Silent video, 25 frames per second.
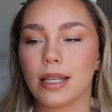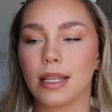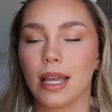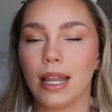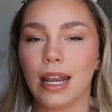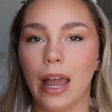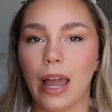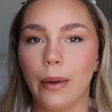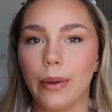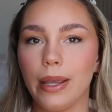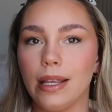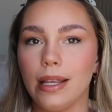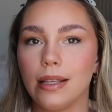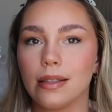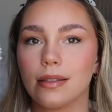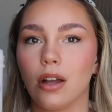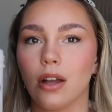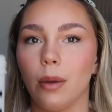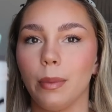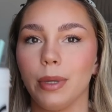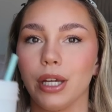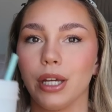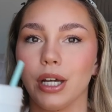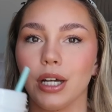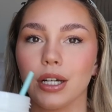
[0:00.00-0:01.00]
and now he's
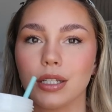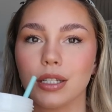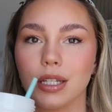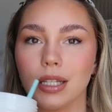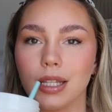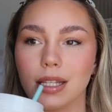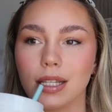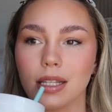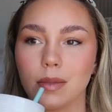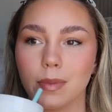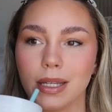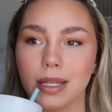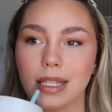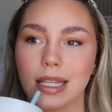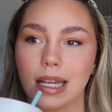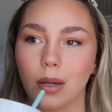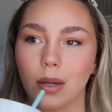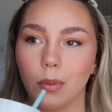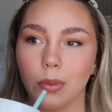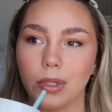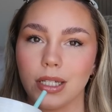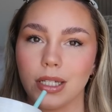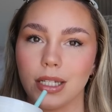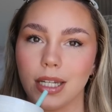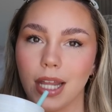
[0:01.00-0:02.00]
got me hooked, and this is my second
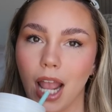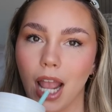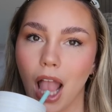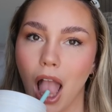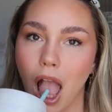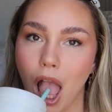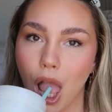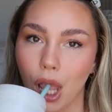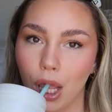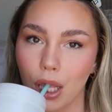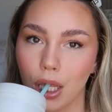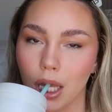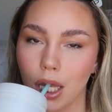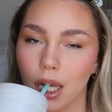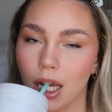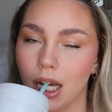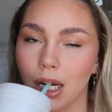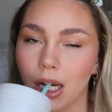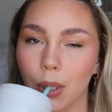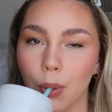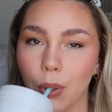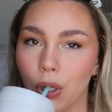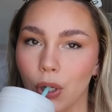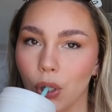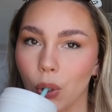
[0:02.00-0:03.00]
one today.
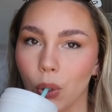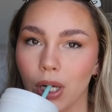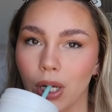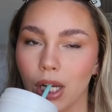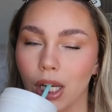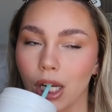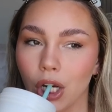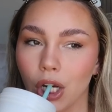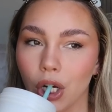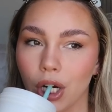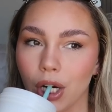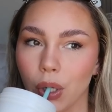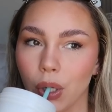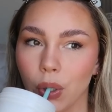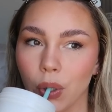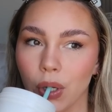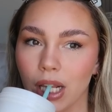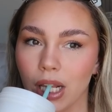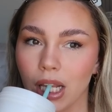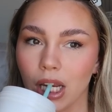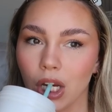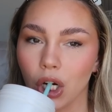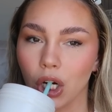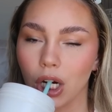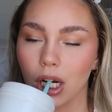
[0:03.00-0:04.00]
I'm not one to drink
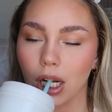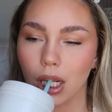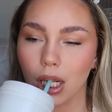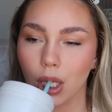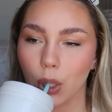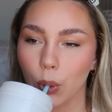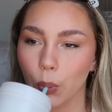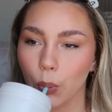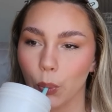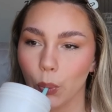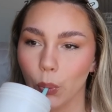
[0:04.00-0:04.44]
fizzy drinks.